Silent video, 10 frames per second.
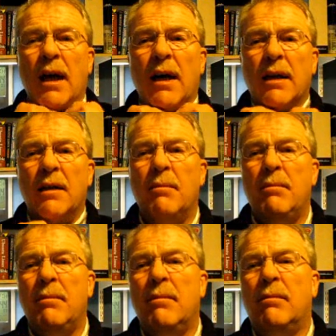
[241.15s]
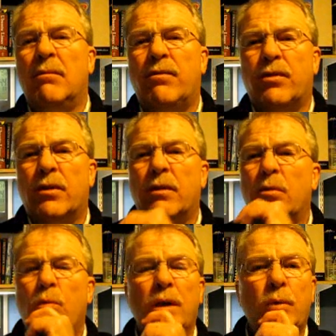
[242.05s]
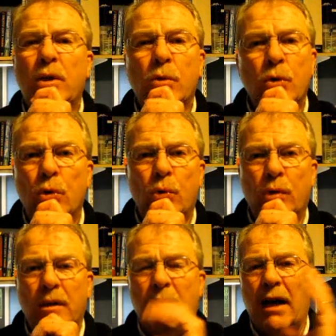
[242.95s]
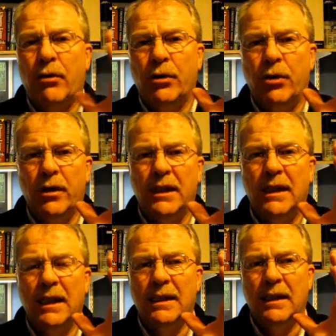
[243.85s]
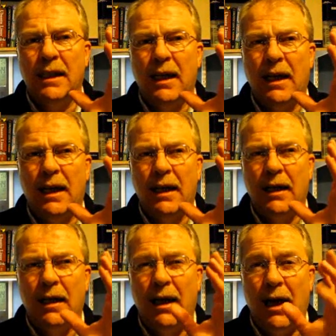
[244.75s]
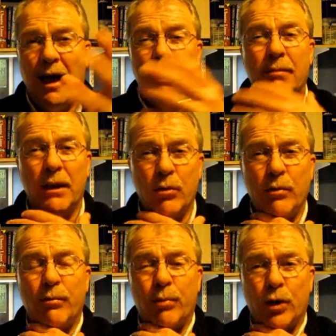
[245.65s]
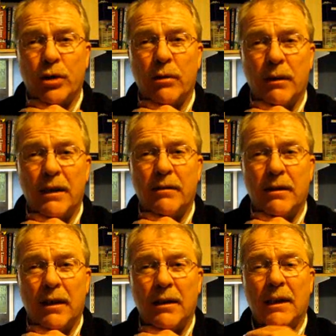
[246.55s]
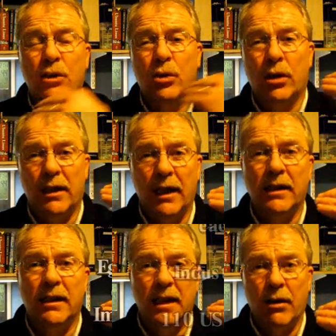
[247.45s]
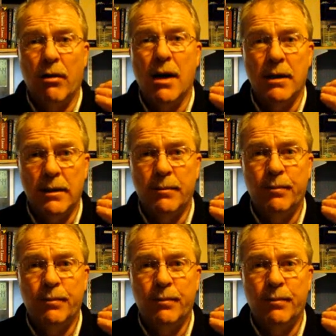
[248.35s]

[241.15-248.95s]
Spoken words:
And we don't know what the background to this is. I have my own personal beliefs. I think it's all connected to Iran.